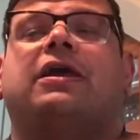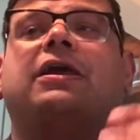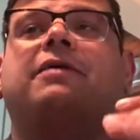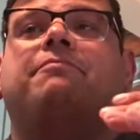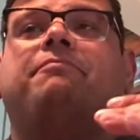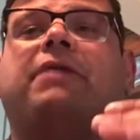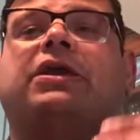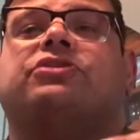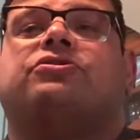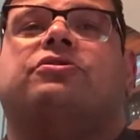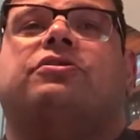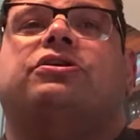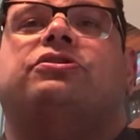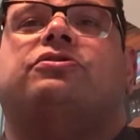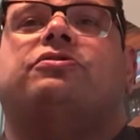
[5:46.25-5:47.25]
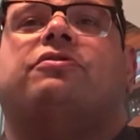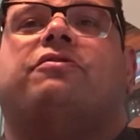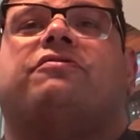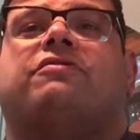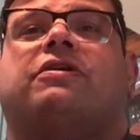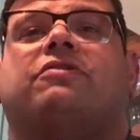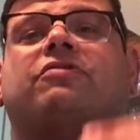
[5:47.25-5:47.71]
Make sure you do
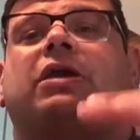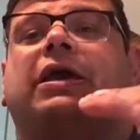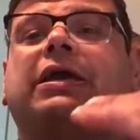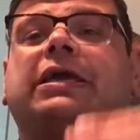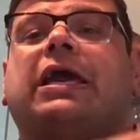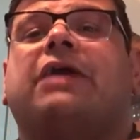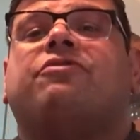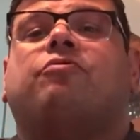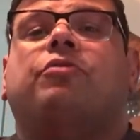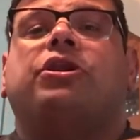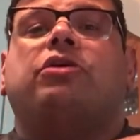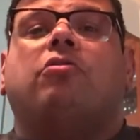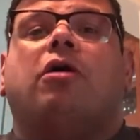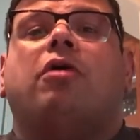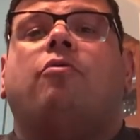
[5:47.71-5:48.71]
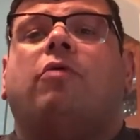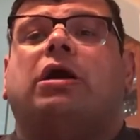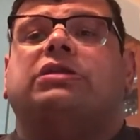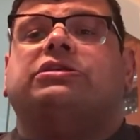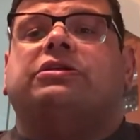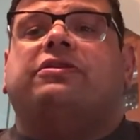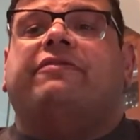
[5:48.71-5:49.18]
those things. Guys, when you are
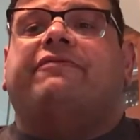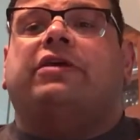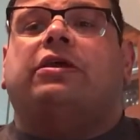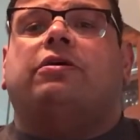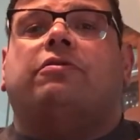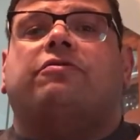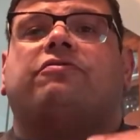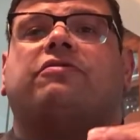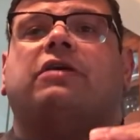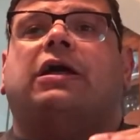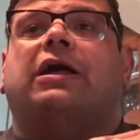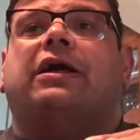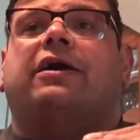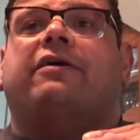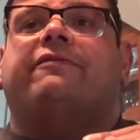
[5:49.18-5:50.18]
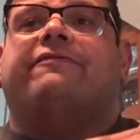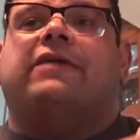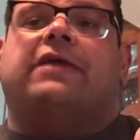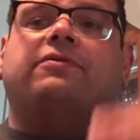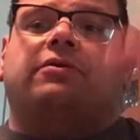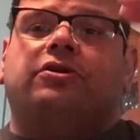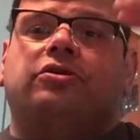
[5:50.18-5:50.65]
watching the videos
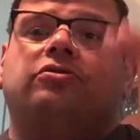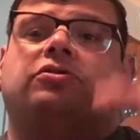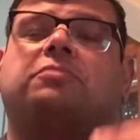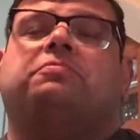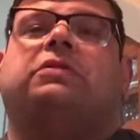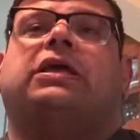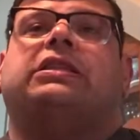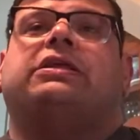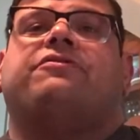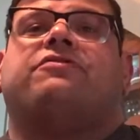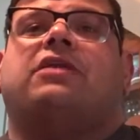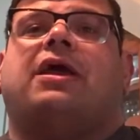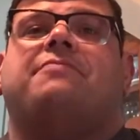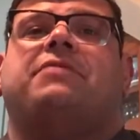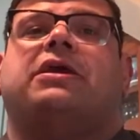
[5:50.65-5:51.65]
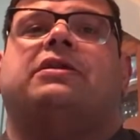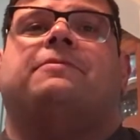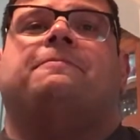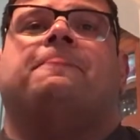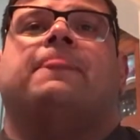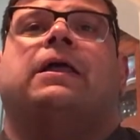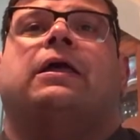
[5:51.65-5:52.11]
in the YouTube playlist that I made,